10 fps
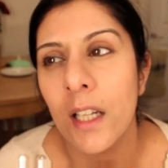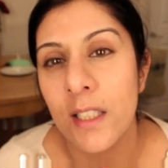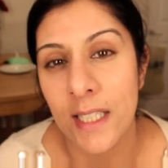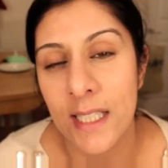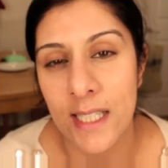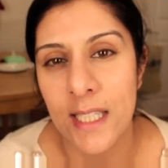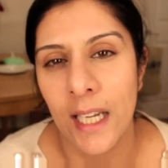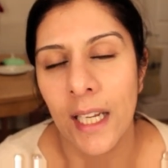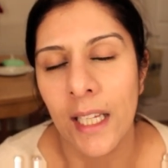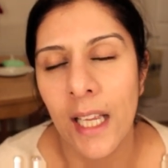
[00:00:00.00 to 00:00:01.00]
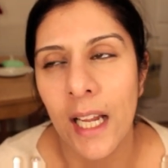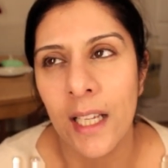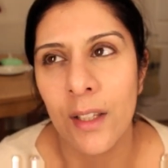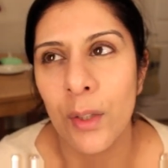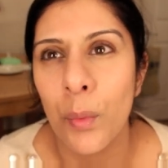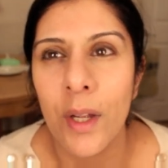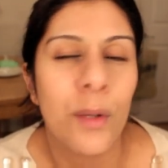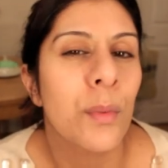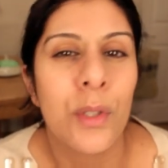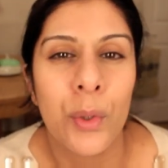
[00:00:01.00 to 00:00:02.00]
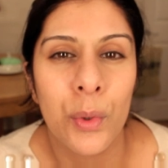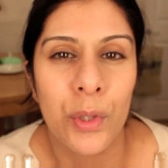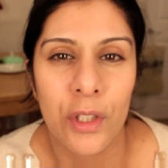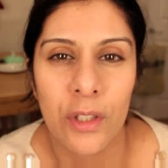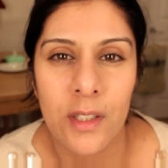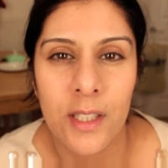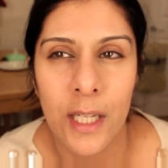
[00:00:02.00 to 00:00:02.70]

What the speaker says: to this day, and the weather was gorgeous.